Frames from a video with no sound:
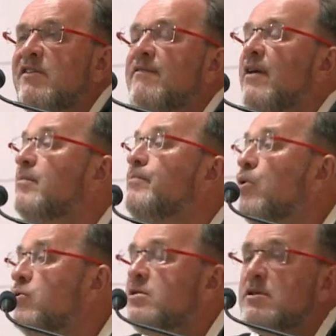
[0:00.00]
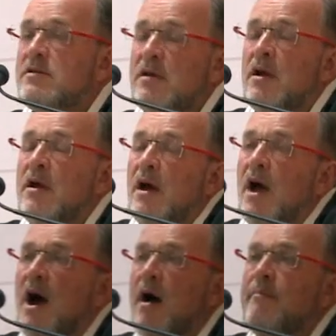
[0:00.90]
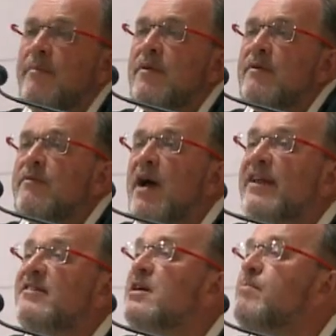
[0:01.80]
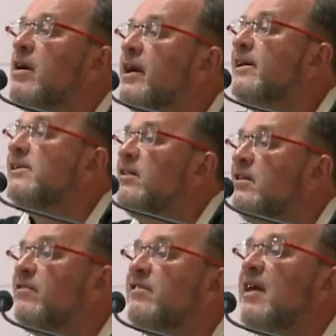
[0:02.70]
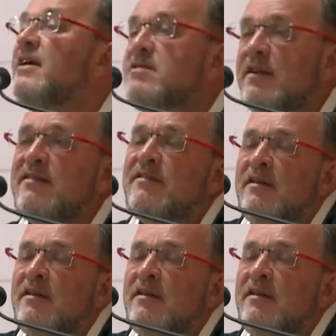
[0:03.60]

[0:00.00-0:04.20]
They're very important as demarcations of status.